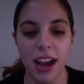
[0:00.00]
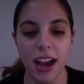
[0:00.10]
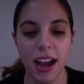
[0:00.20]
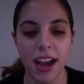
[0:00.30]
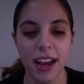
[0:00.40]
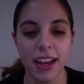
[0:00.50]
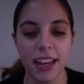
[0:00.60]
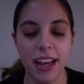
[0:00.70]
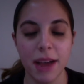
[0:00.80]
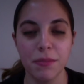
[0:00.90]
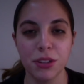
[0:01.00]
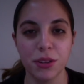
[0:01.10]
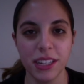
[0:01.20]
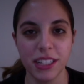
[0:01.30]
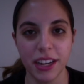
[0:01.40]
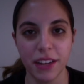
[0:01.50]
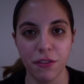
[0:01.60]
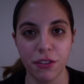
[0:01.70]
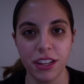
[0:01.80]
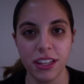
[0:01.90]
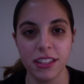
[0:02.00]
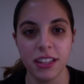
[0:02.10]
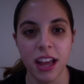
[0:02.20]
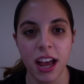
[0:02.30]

I am so excited for this.